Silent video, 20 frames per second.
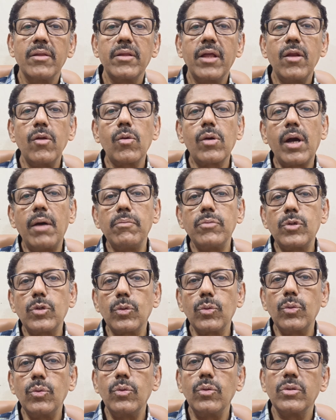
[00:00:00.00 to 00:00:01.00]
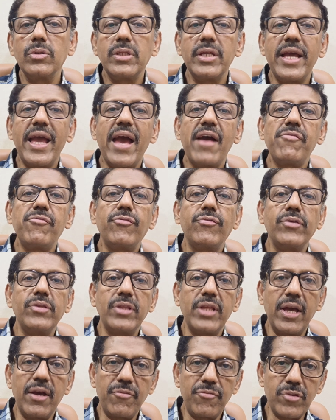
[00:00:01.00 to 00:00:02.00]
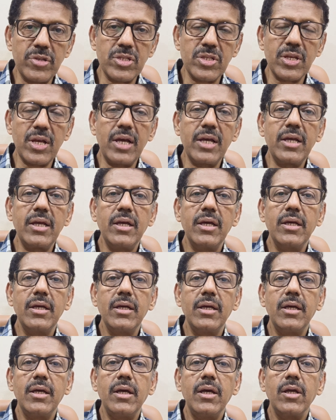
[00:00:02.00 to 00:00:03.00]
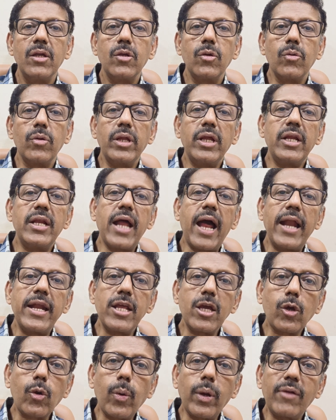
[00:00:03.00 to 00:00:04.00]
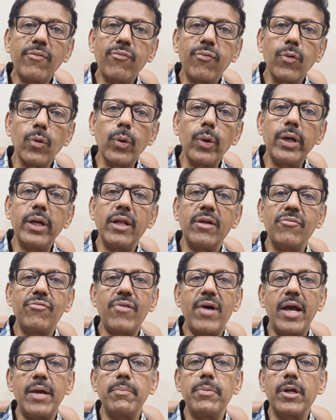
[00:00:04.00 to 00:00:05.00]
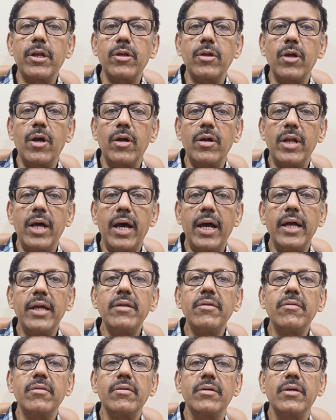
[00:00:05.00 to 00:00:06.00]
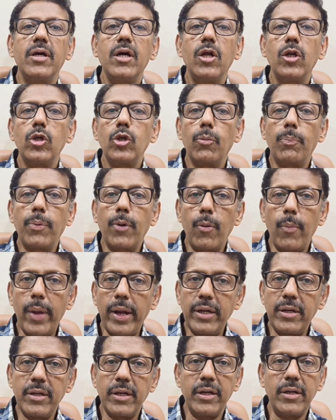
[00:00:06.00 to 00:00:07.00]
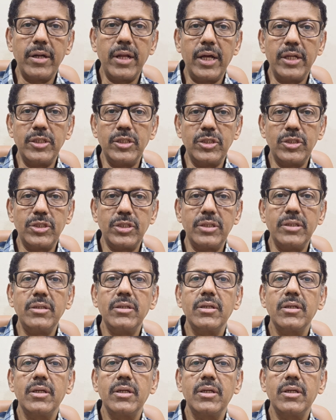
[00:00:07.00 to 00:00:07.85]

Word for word: Then you come to the F in the FSI. You need adequate fluid and fiber in your diet to prevent indigestion.